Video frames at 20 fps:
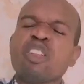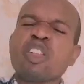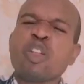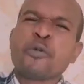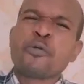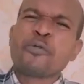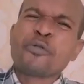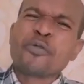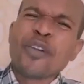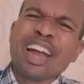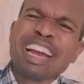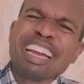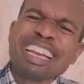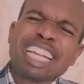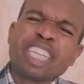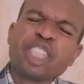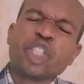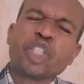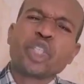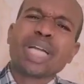the
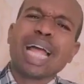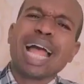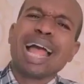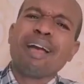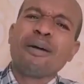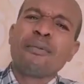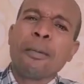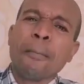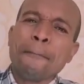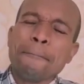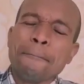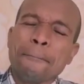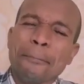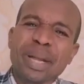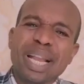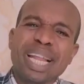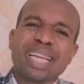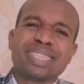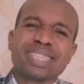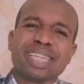financial
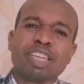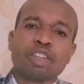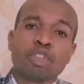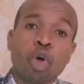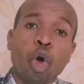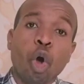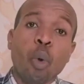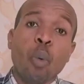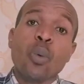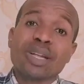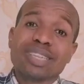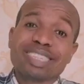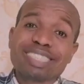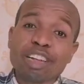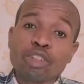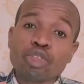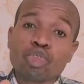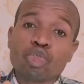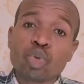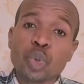blessing God will
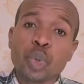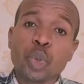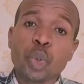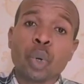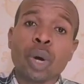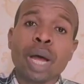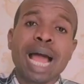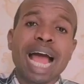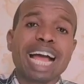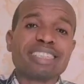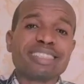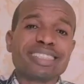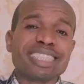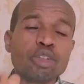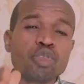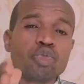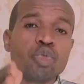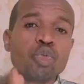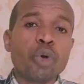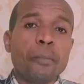send to you and
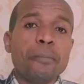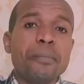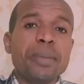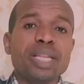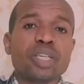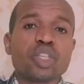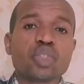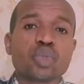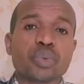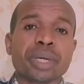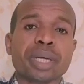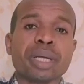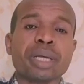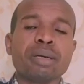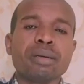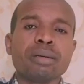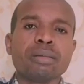send to your ministry,